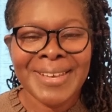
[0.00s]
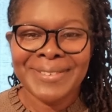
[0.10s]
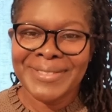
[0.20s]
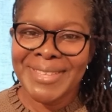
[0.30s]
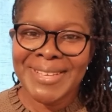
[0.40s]

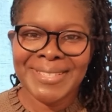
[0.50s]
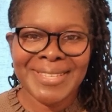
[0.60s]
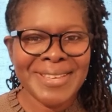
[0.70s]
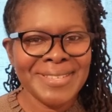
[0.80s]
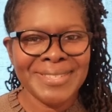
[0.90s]
This
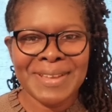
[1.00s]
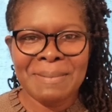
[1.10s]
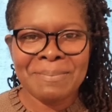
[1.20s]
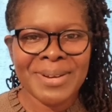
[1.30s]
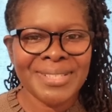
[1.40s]
is your
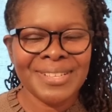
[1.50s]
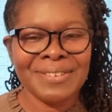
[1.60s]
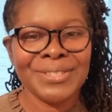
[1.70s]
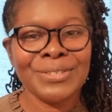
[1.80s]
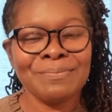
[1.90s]
month of
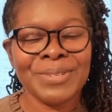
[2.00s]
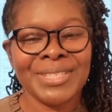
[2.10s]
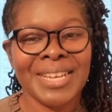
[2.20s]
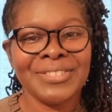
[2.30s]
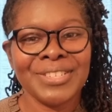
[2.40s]

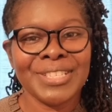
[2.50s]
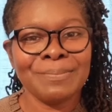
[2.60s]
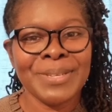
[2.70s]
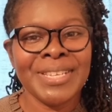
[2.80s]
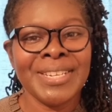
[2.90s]
supernatural
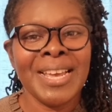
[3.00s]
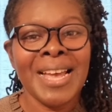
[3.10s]
speed.